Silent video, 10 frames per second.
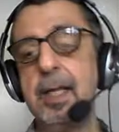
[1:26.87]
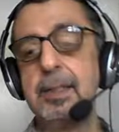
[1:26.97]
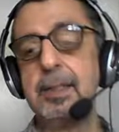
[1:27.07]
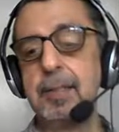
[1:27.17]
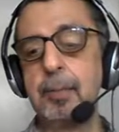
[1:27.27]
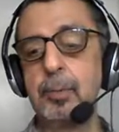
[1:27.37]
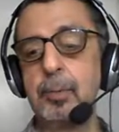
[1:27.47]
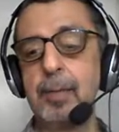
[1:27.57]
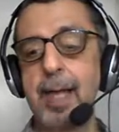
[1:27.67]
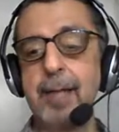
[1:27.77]
up to a
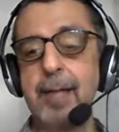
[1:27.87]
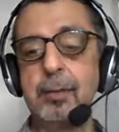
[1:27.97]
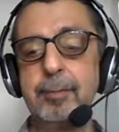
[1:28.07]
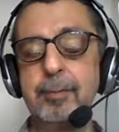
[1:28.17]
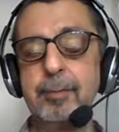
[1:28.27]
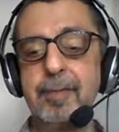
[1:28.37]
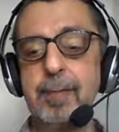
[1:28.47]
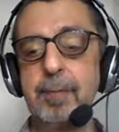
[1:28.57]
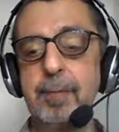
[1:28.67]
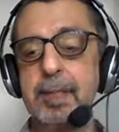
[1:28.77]
height of 15
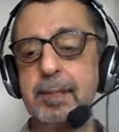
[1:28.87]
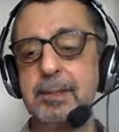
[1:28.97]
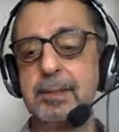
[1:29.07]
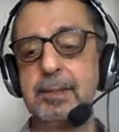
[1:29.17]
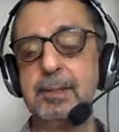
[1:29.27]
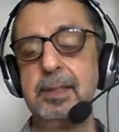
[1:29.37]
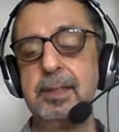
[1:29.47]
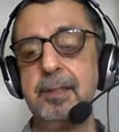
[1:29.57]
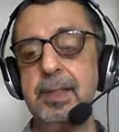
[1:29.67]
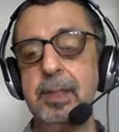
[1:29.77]
meters
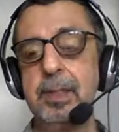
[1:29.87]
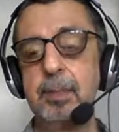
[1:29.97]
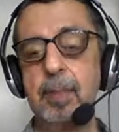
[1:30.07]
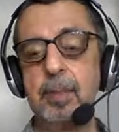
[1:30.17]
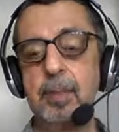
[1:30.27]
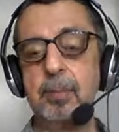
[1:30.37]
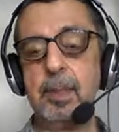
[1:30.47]
given in the problem.